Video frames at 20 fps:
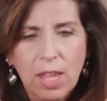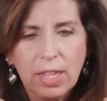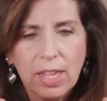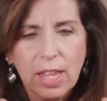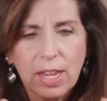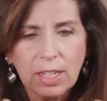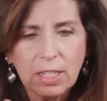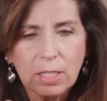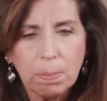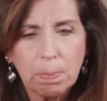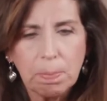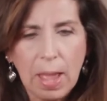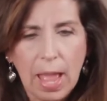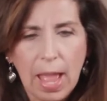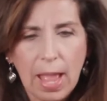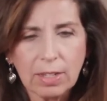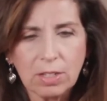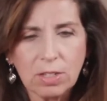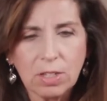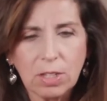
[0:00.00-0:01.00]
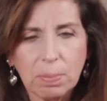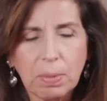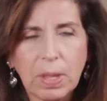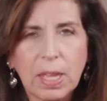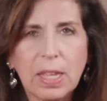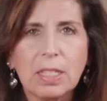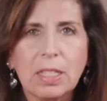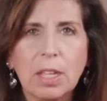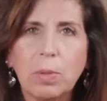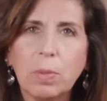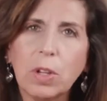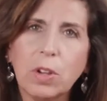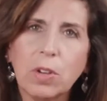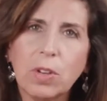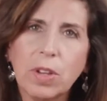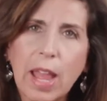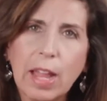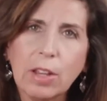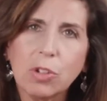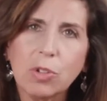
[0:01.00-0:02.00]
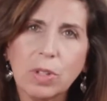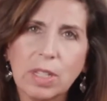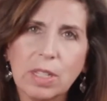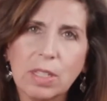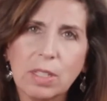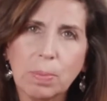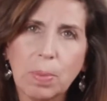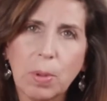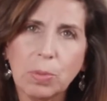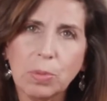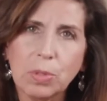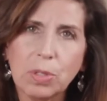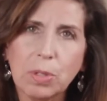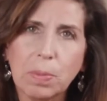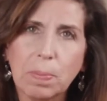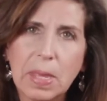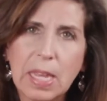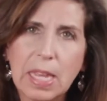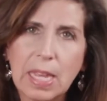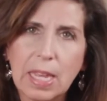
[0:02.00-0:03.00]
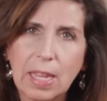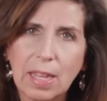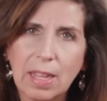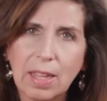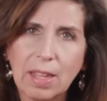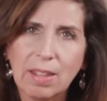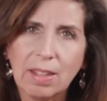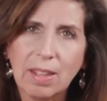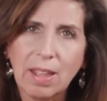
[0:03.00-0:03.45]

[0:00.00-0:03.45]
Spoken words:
getting us back to the place that we are naturally supposed to be